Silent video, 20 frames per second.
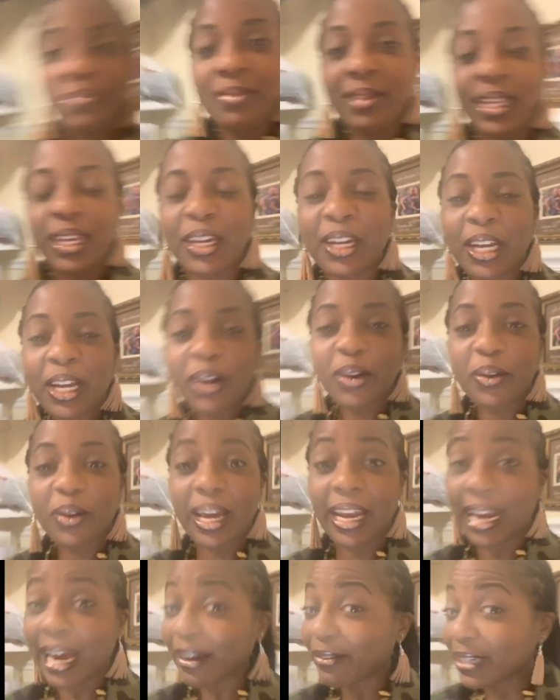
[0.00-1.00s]
You know,
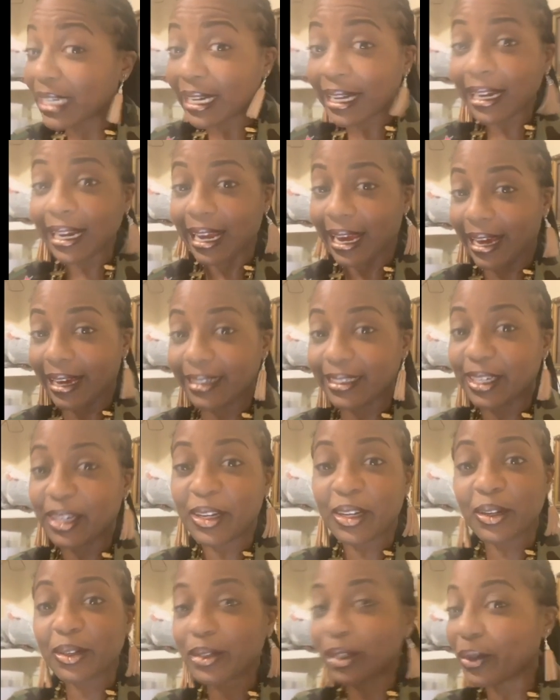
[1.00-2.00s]
and I've done that. You
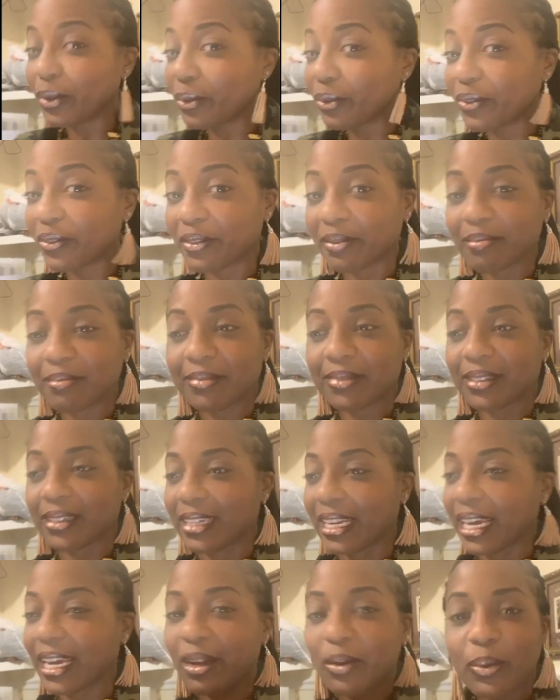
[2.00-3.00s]
know, you
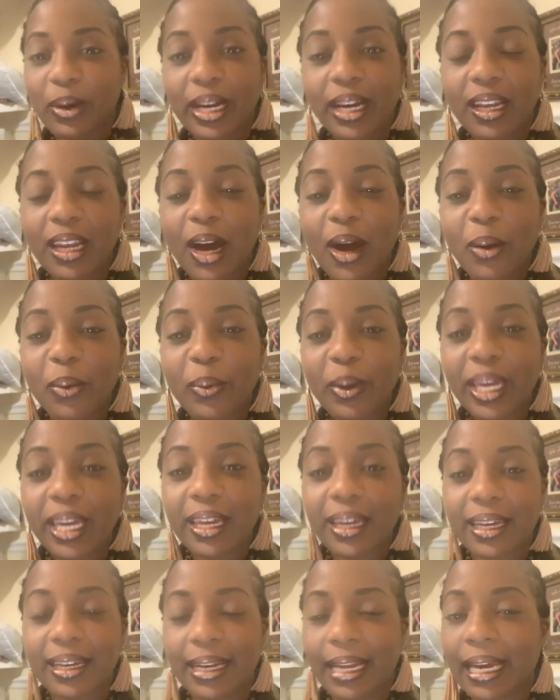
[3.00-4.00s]
did well all week
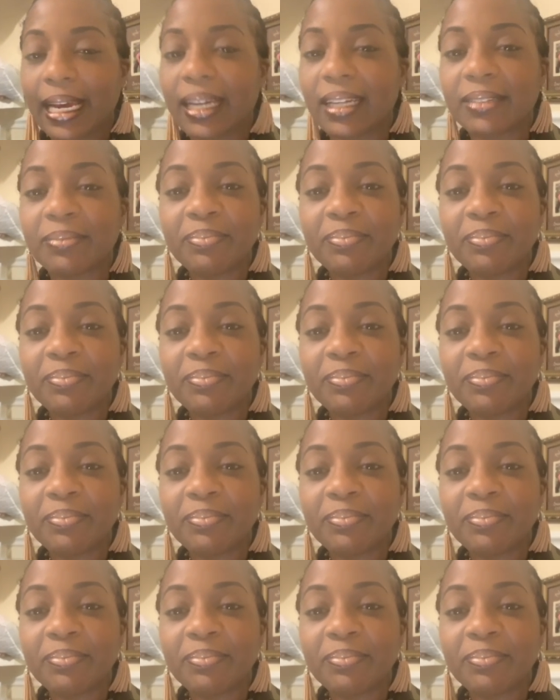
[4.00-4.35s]
and then